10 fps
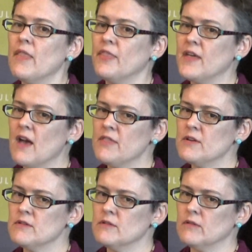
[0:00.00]
The
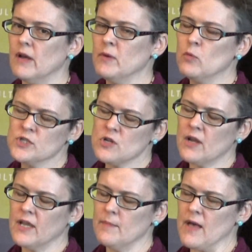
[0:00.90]
other, I mean, we're
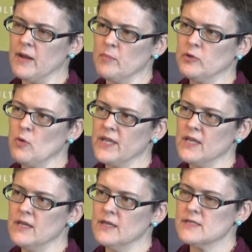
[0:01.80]
talking about
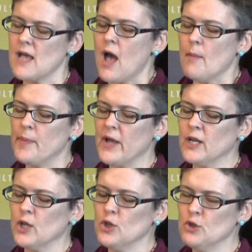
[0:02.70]
employees, but
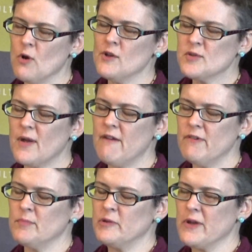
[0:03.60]
you also have
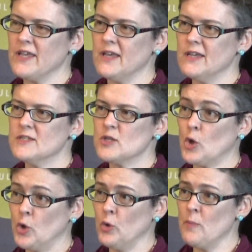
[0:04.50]
employees
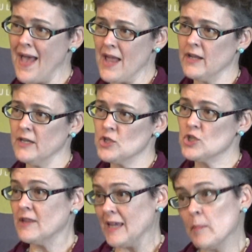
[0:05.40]
who manage
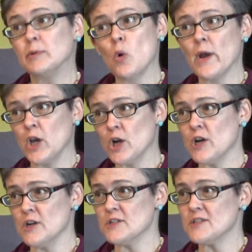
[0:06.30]
the
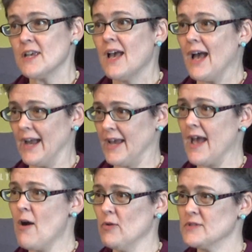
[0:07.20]
employer's
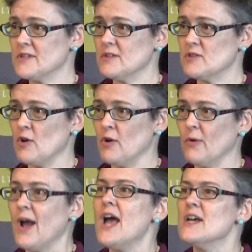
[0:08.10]
accounts.
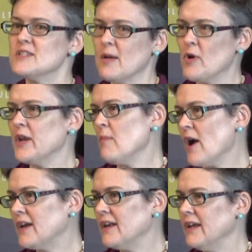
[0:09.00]
So someone in
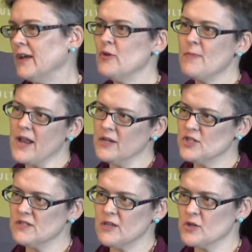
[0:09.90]
marketing who
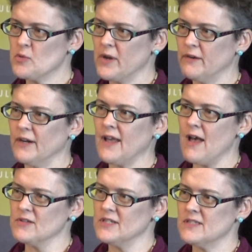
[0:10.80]
manages their Twitter
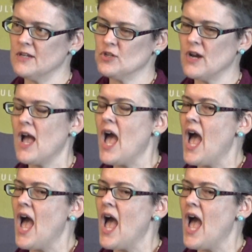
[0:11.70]
account, etc.